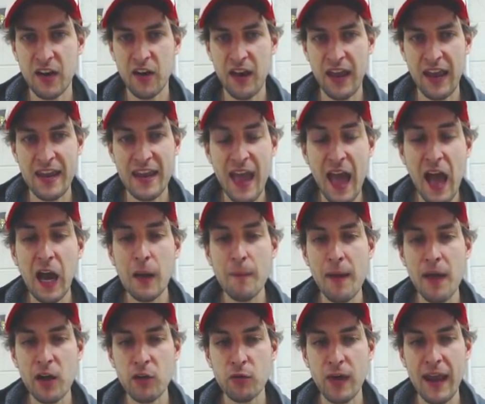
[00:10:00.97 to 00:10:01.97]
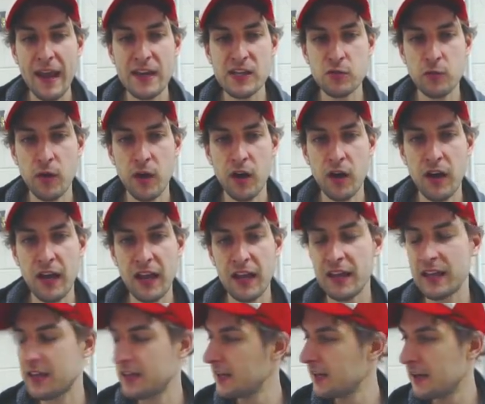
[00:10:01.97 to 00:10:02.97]
guy here, and now I'm at a range
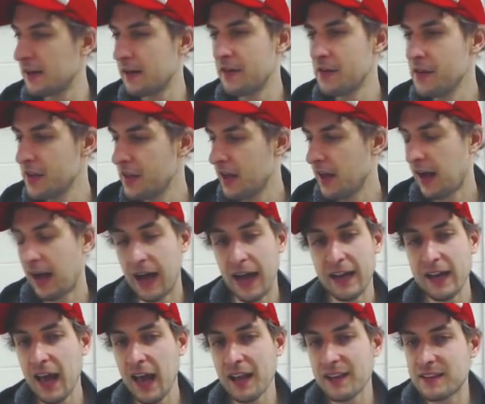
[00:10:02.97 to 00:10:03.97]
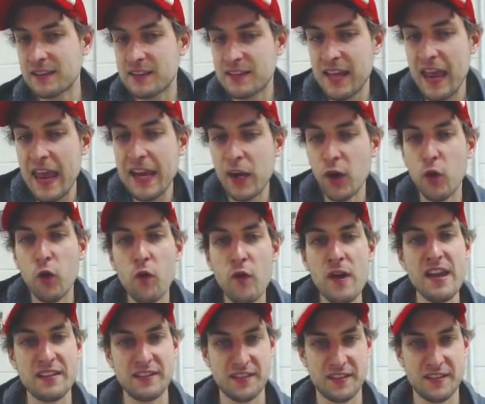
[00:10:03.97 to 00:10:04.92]
where I gotta take a